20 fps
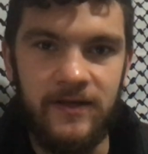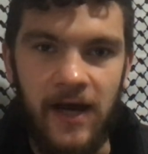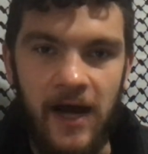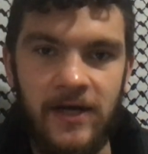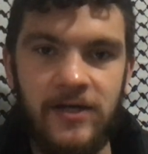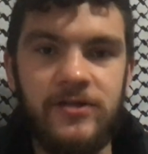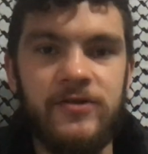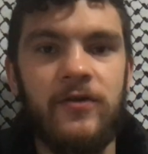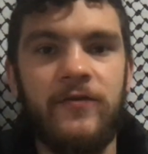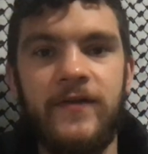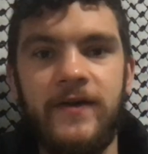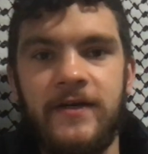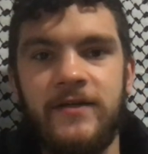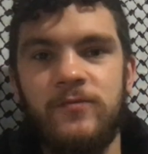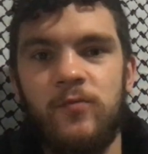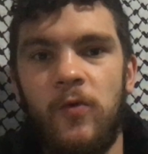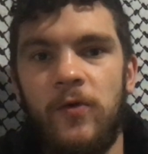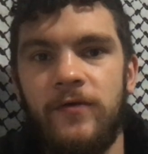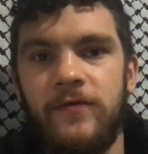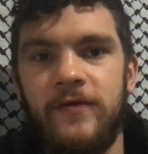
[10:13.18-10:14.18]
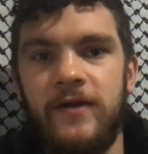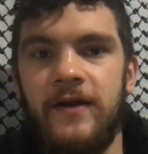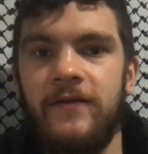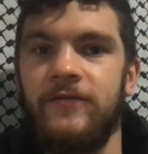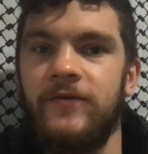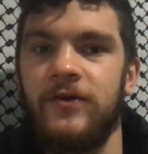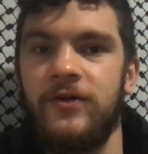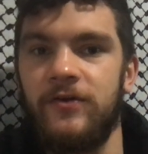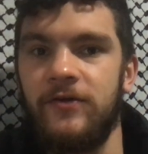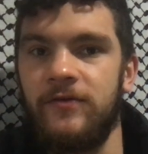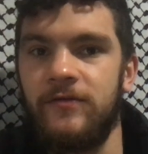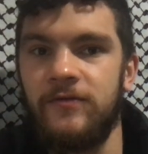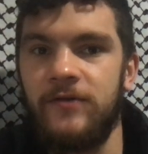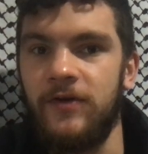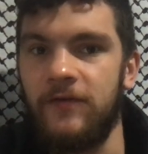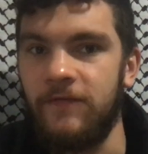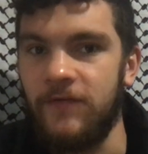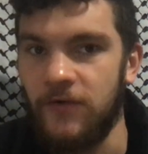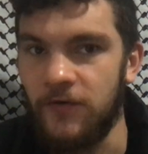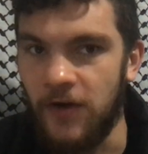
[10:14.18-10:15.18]
I just don't think it's worth it if
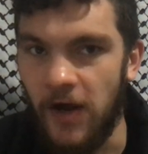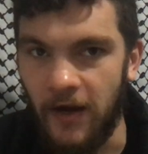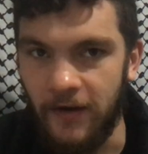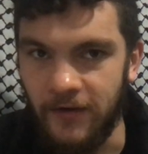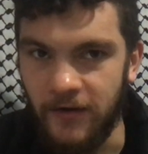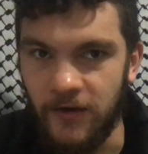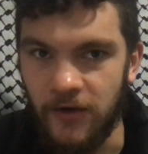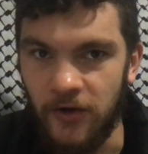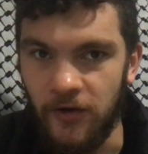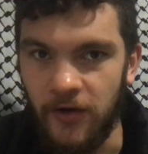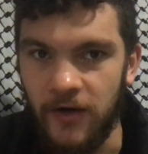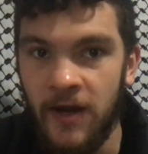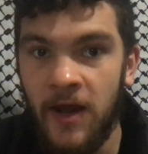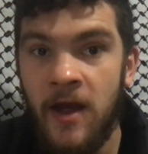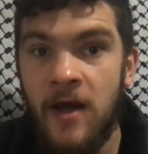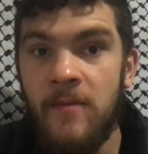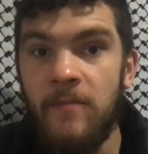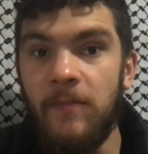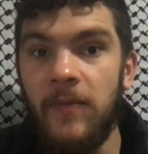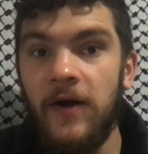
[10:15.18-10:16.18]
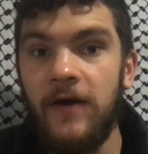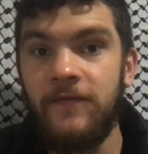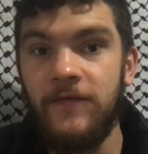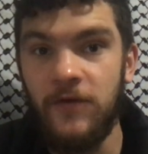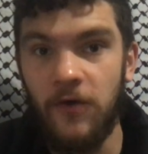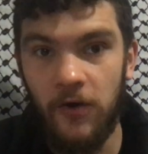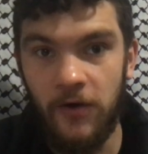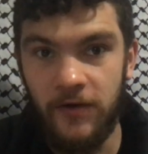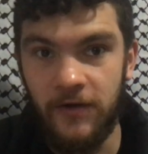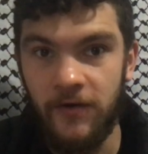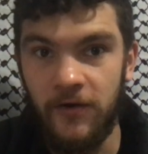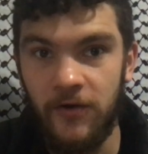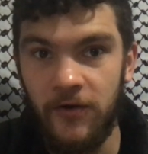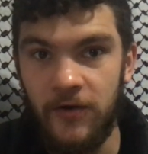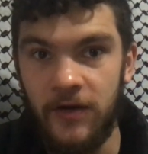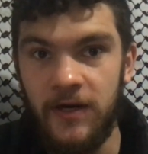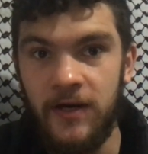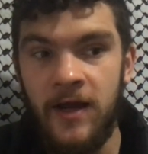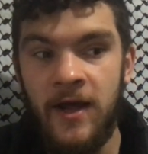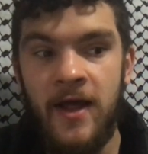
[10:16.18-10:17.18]
you're not in a hurry. But if you are in a
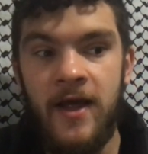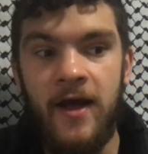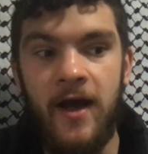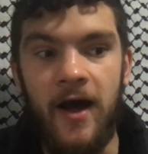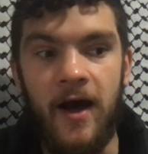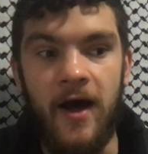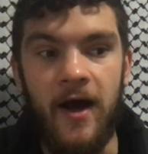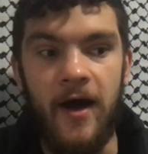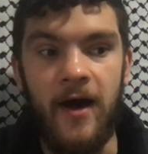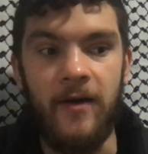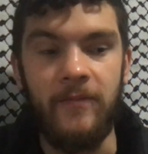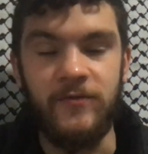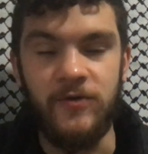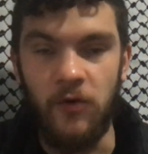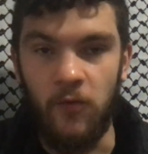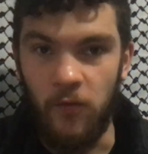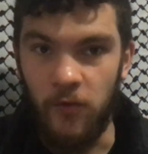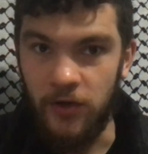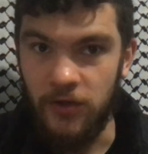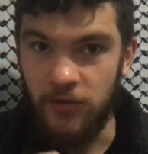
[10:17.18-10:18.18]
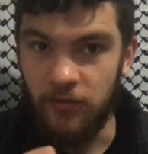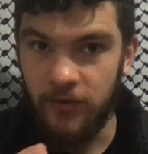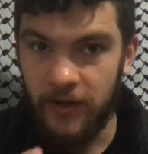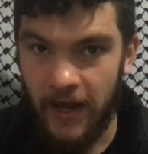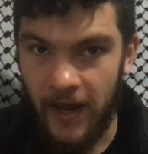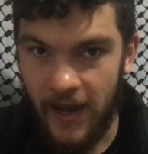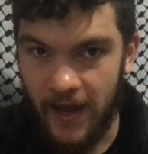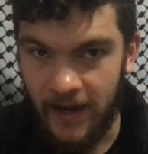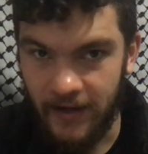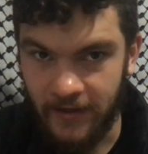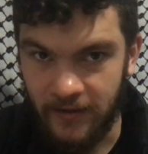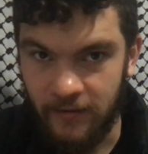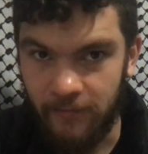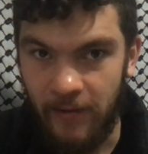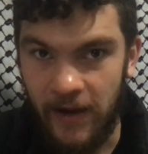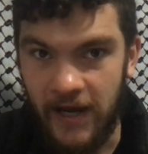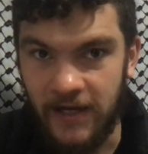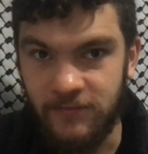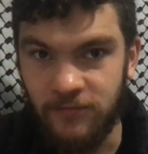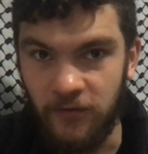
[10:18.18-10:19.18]
hurry, don't worry, you can get the
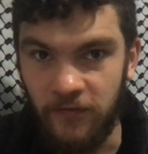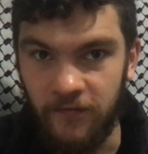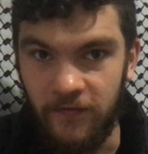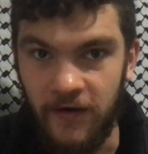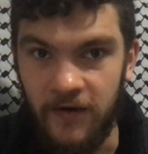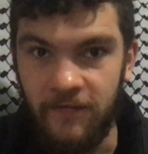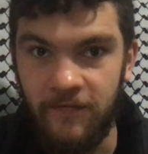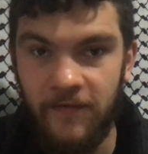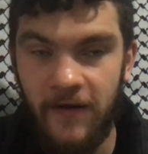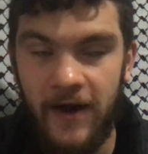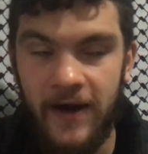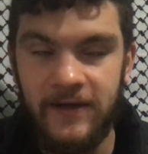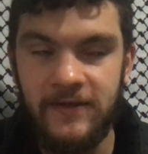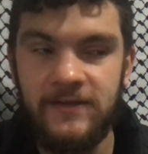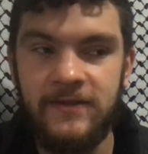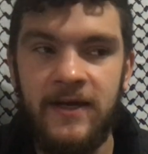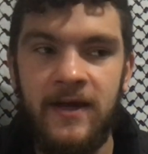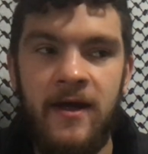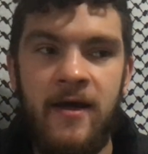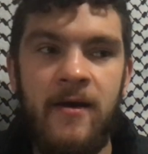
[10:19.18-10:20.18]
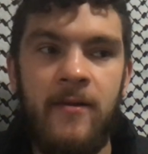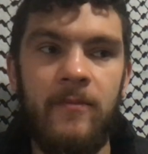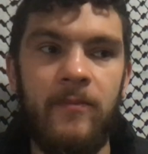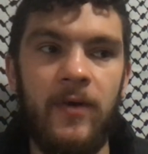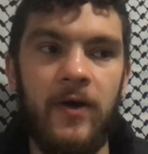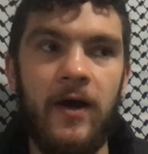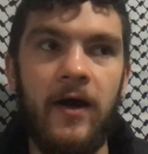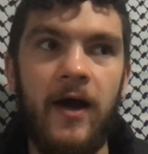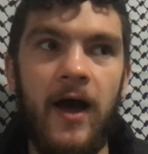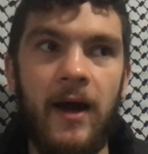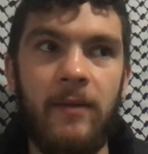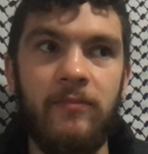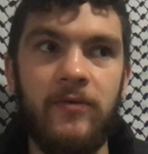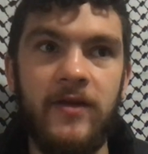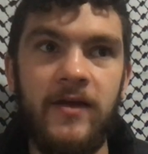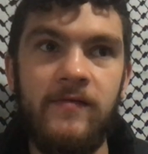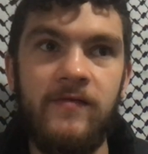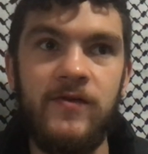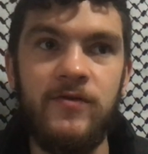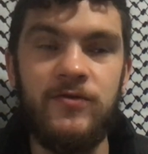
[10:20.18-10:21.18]
passport very fast, but I
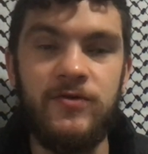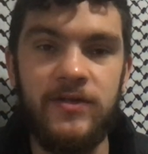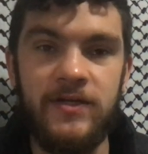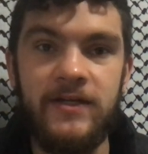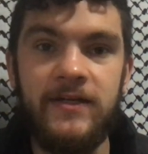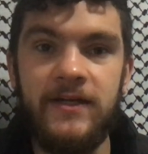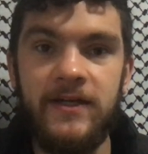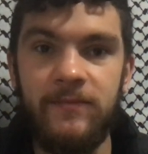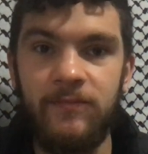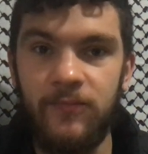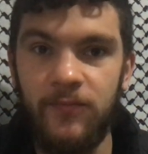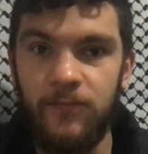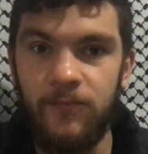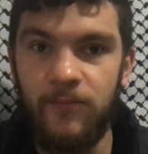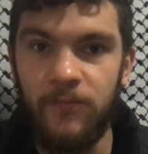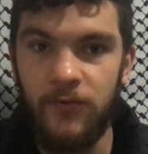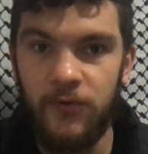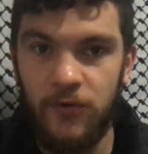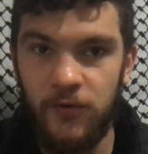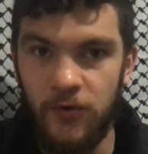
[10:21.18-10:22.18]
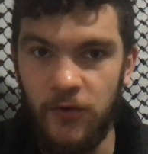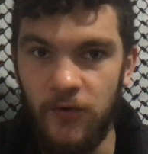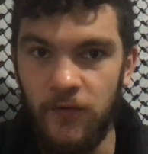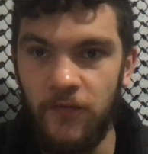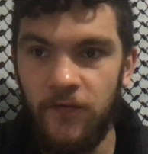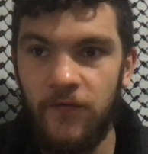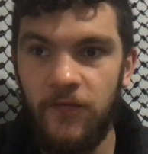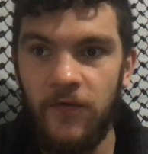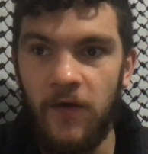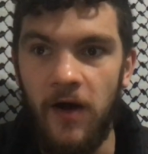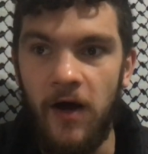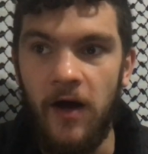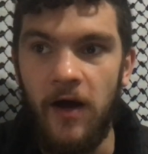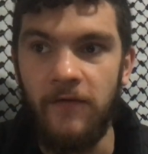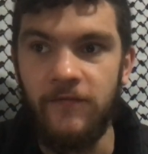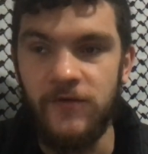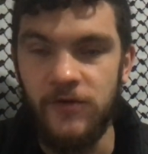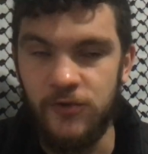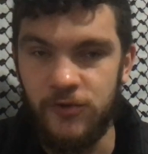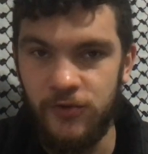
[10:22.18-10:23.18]
believe you do need proof
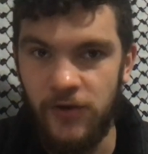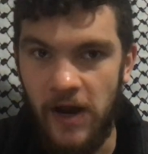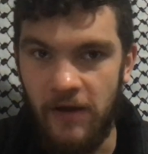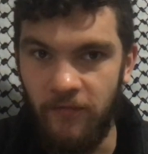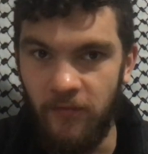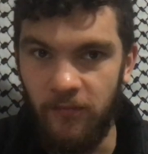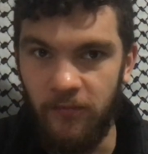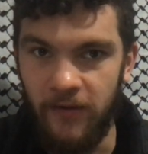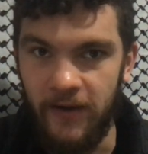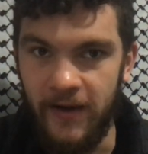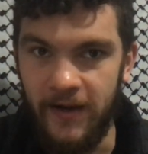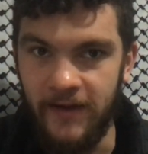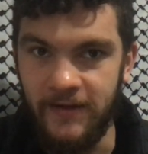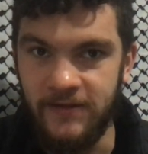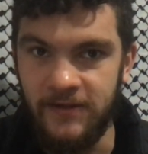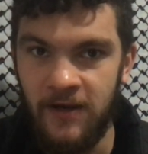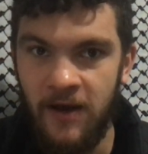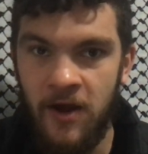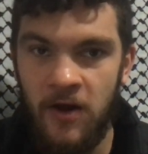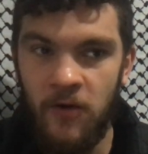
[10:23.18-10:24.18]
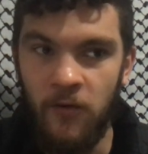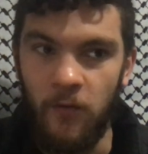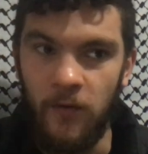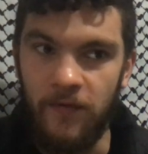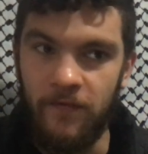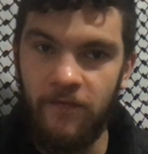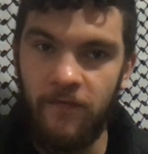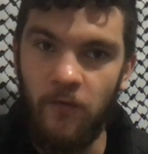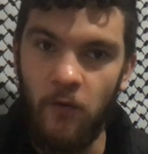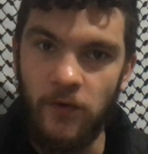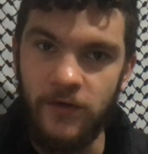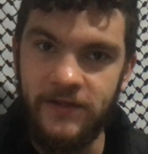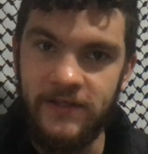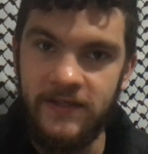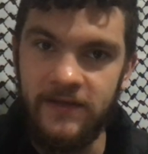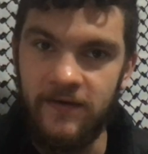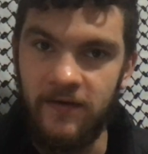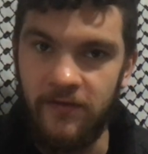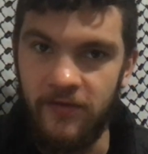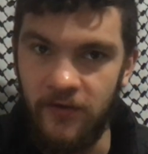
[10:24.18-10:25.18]
of your travel plans with
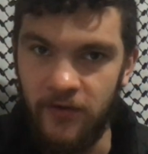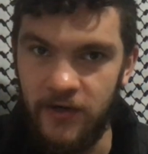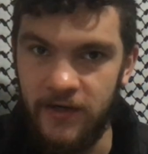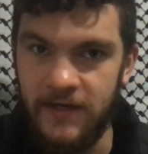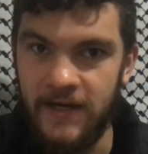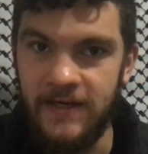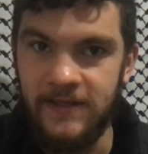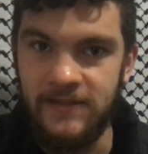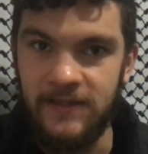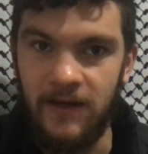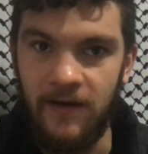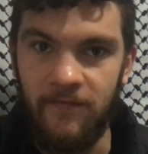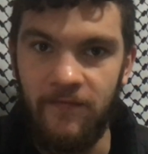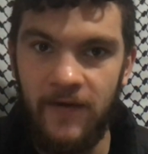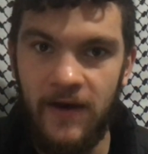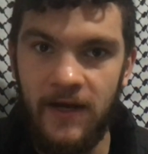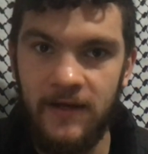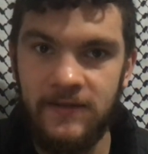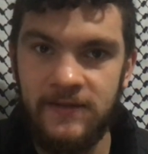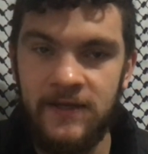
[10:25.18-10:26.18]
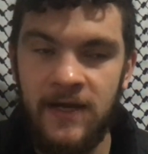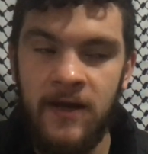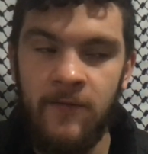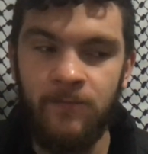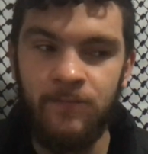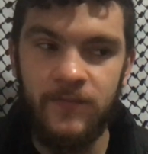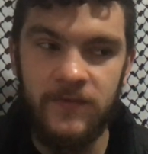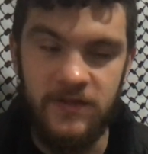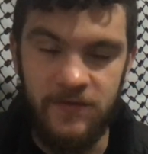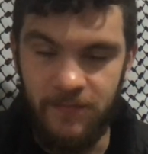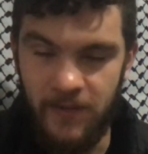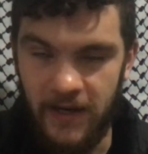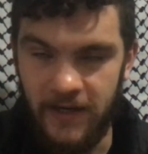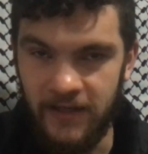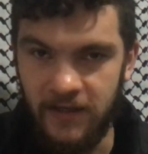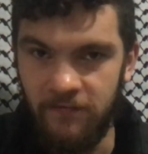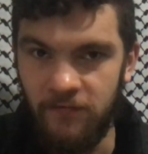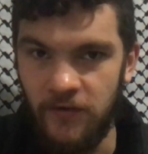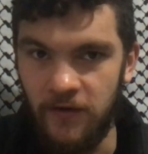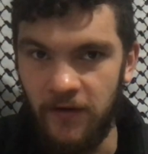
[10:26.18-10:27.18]
14 to 30 days in advance,
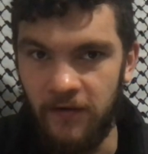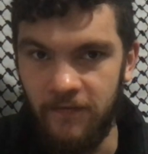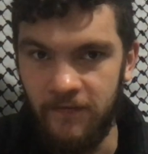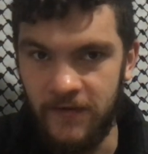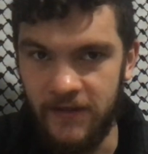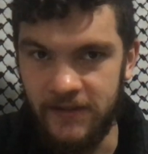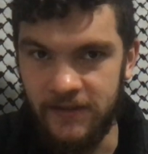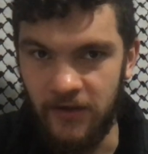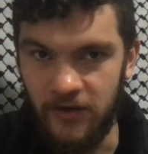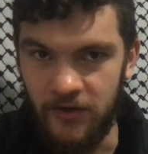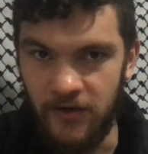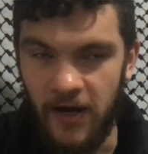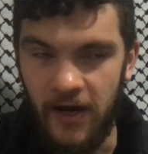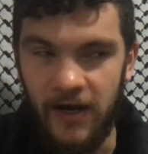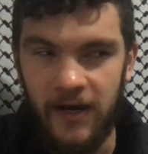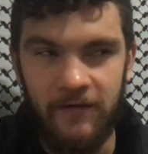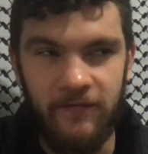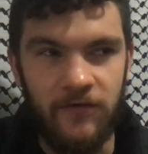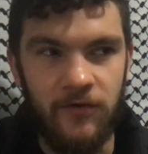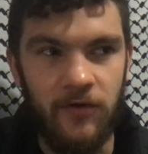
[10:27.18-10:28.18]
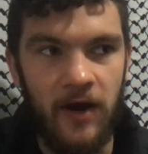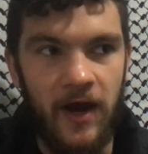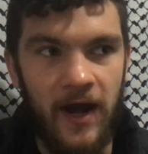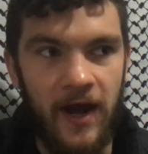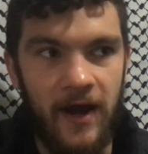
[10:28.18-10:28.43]
depending if you have a visa or not. If you